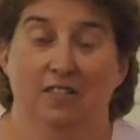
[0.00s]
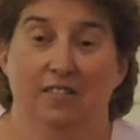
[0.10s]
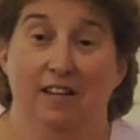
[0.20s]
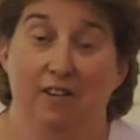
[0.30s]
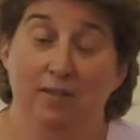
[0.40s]

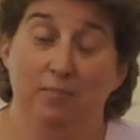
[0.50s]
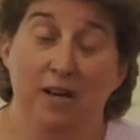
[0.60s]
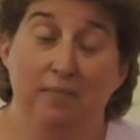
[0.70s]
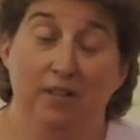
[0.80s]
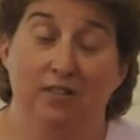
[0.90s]
Now, I'd
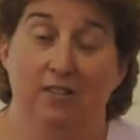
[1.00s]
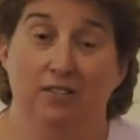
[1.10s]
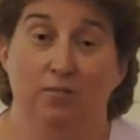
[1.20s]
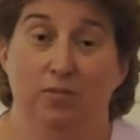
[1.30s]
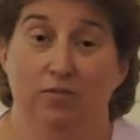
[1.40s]
met my
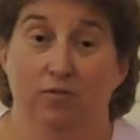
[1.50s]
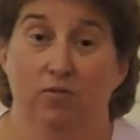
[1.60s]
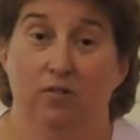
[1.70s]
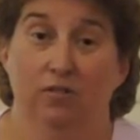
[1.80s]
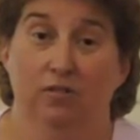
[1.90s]
cousin
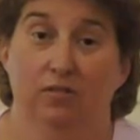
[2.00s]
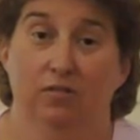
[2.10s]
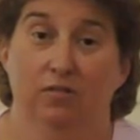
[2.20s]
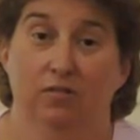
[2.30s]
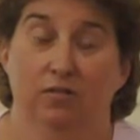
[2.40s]
before,
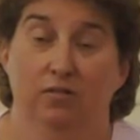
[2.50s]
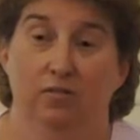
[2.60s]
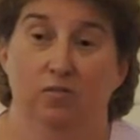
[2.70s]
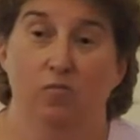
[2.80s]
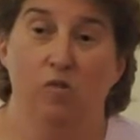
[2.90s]

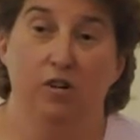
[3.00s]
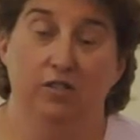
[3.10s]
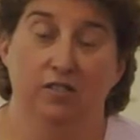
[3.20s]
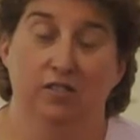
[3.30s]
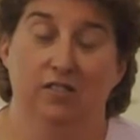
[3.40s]

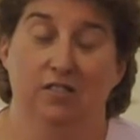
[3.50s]
once,